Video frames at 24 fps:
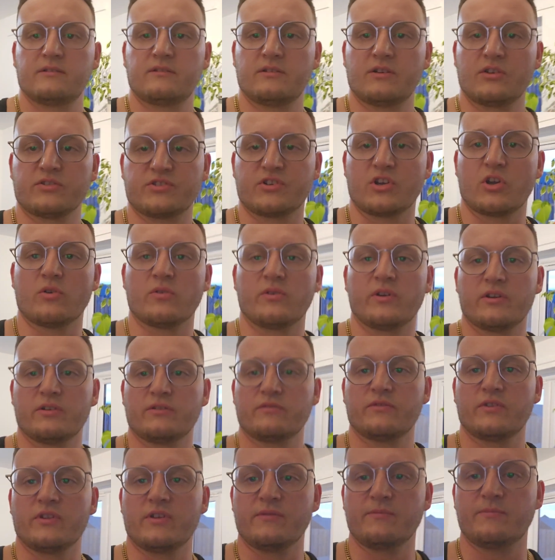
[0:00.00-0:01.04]
I'll show you
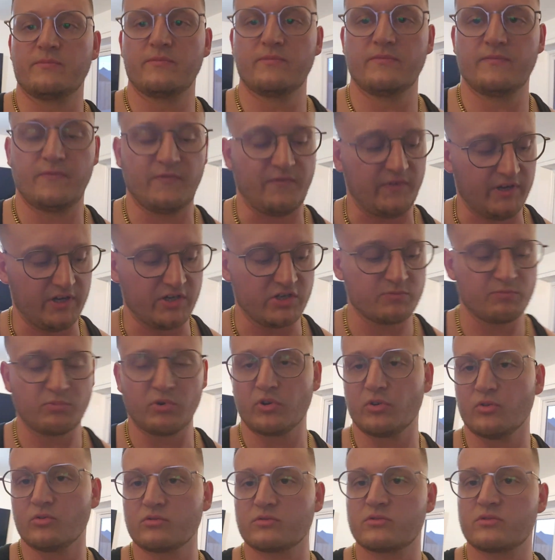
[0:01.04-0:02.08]
the finished
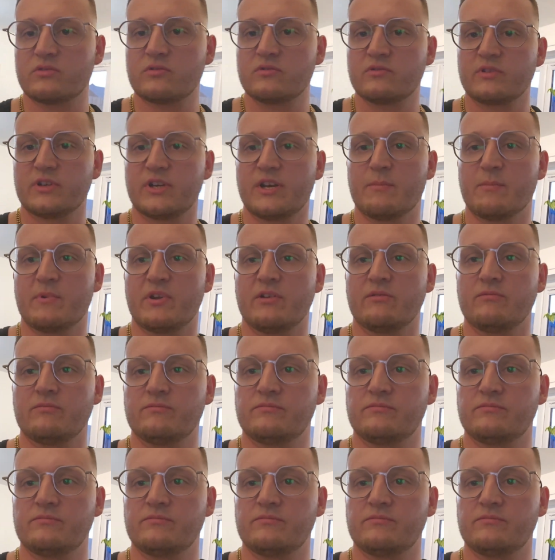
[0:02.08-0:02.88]
product in a minute.